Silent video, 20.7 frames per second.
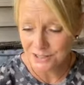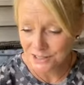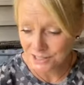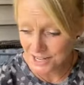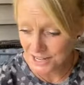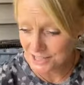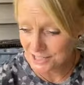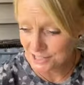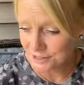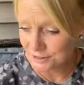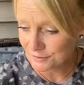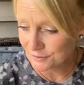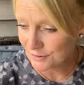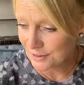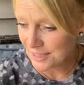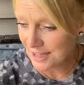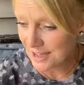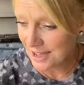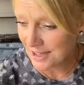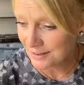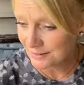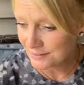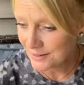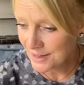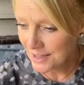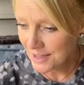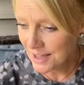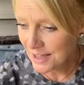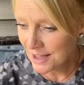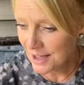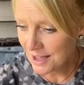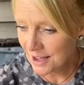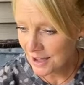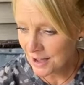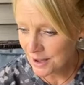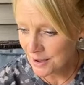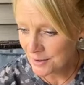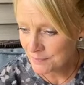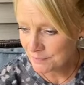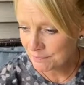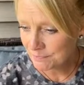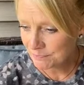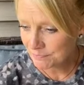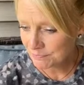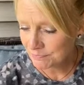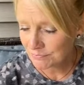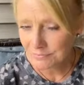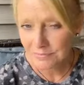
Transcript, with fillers: So stay tuned for that. Um,